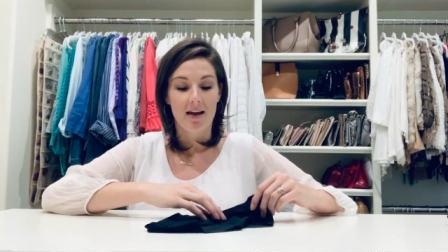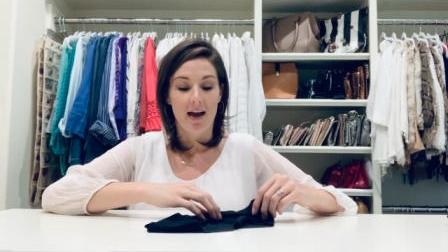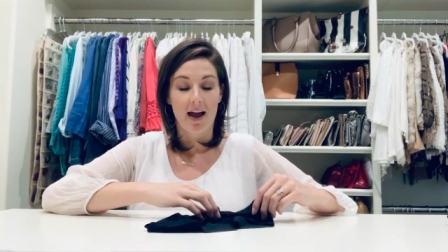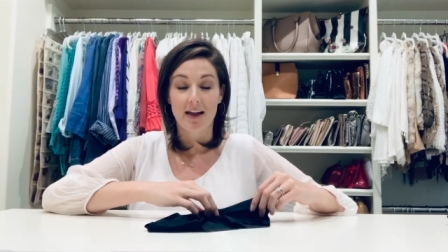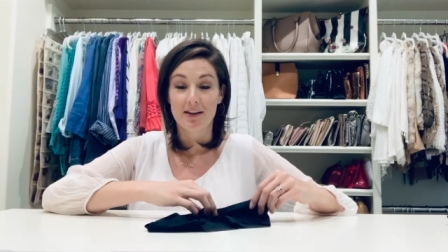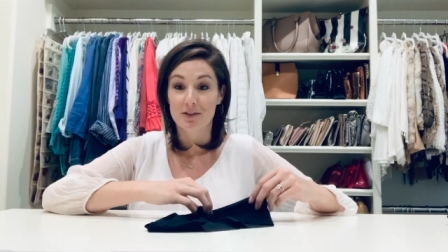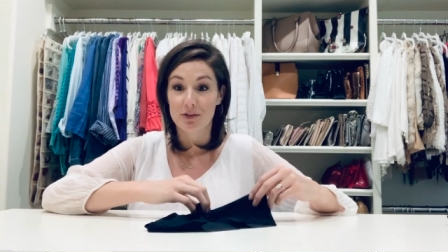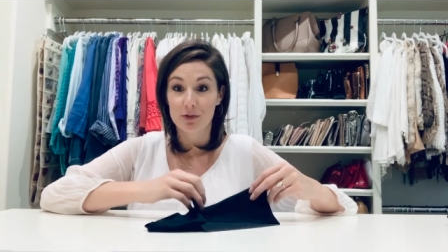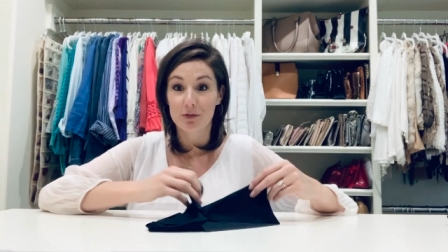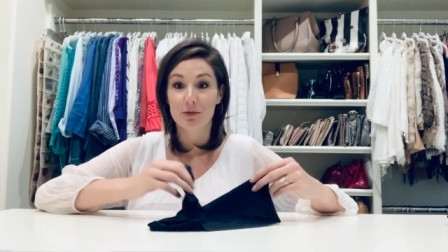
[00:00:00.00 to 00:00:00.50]

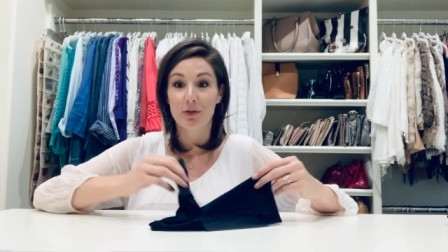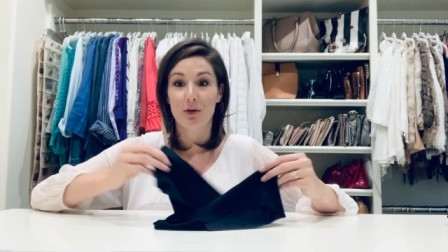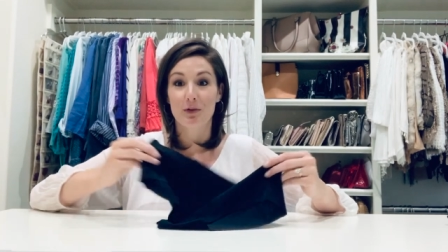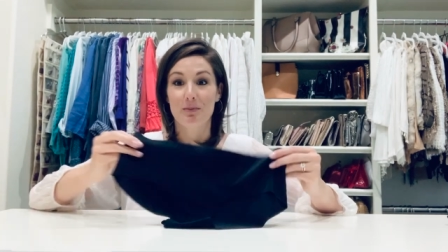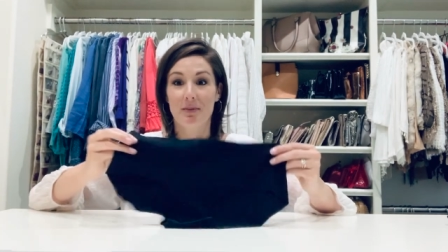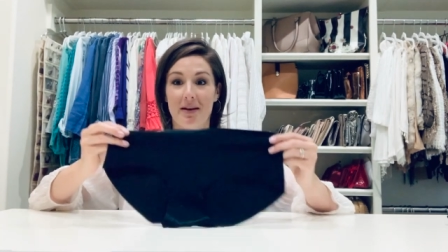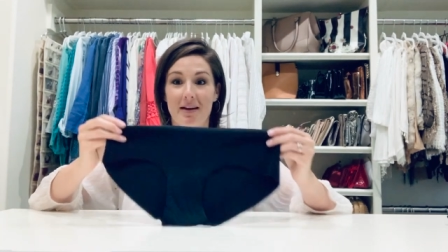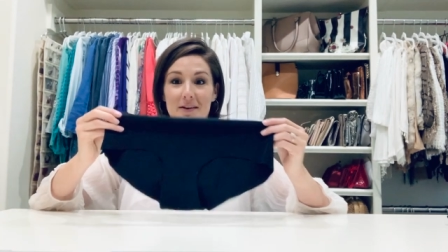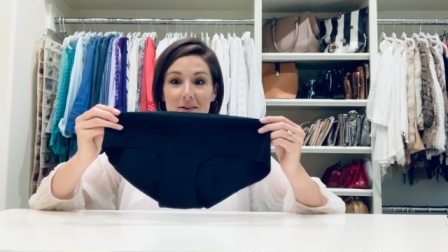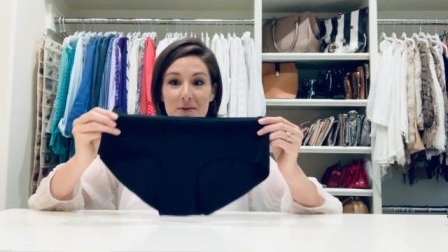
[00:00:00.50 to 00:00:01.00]
I do fold
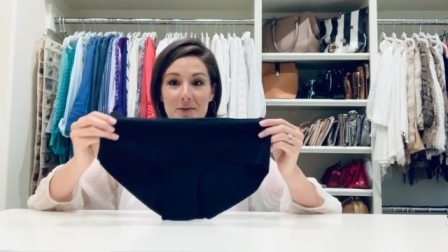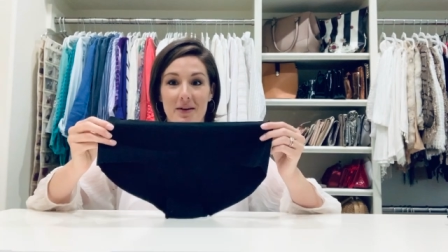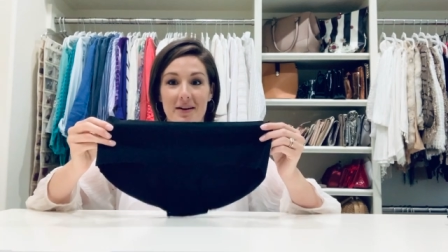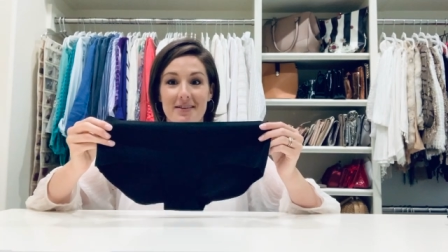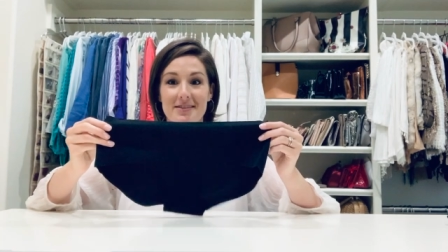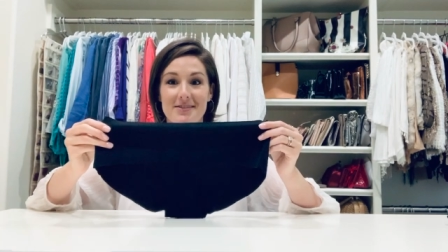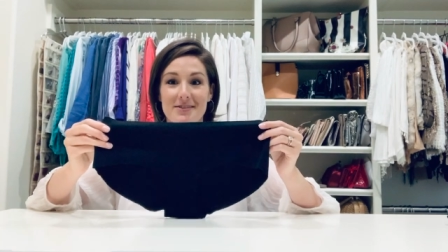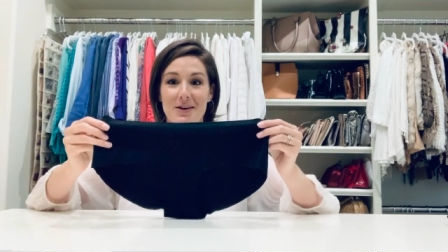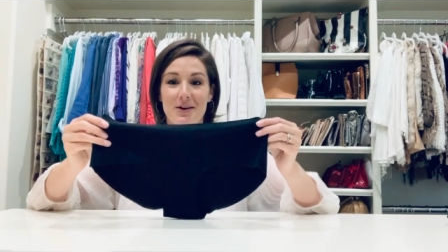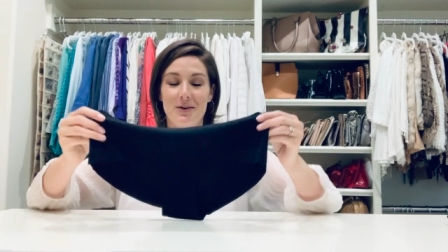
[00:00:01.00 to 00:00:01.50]
my
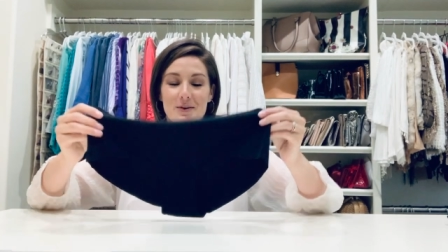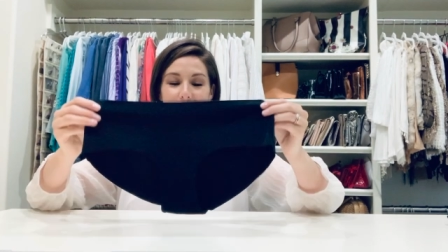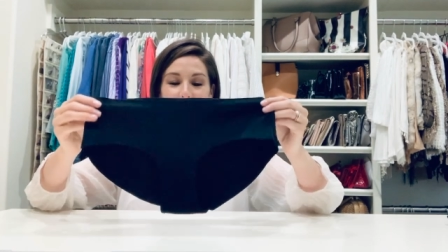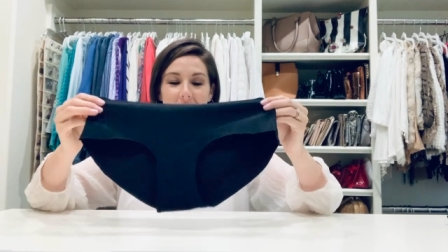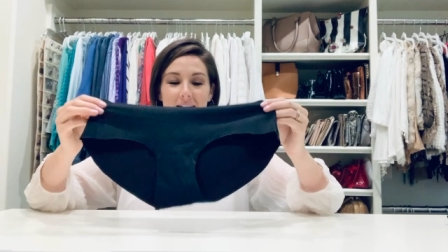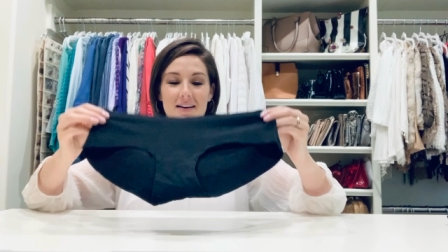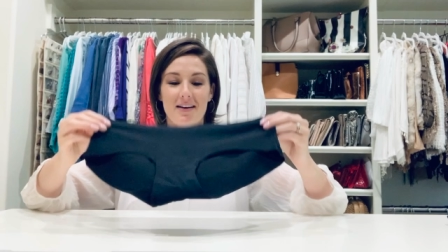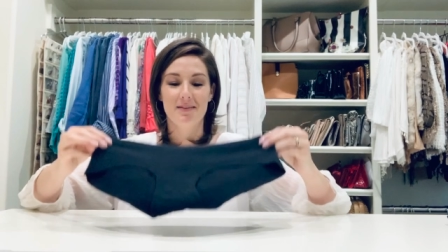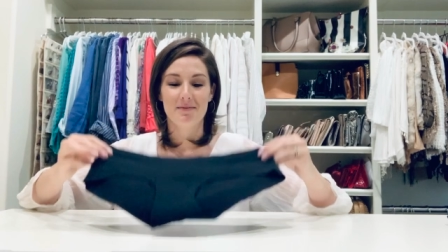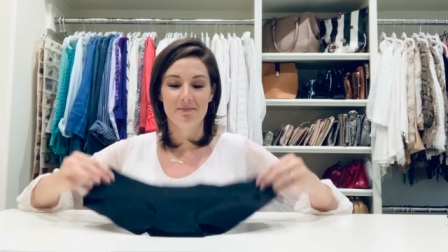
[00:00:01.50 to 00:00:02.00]
underwear. So
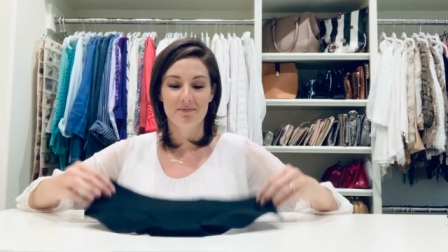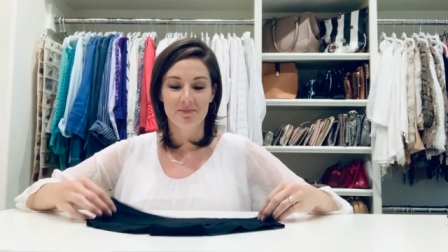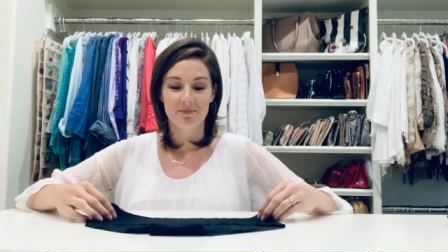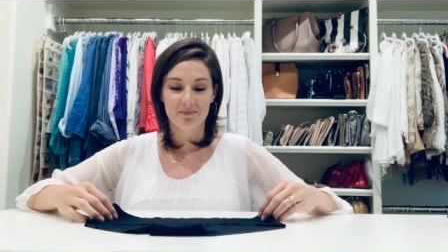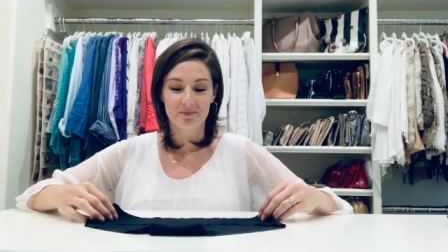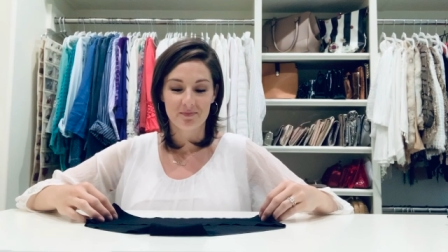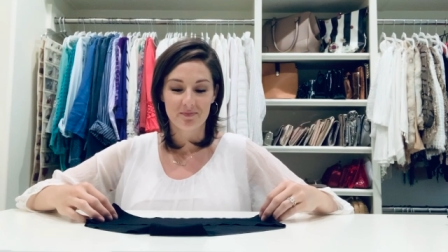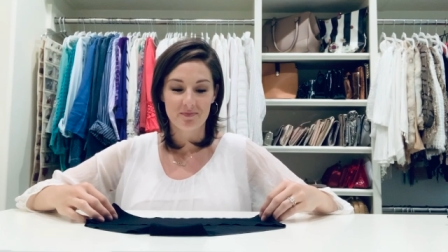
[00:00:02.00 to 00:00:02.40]
um,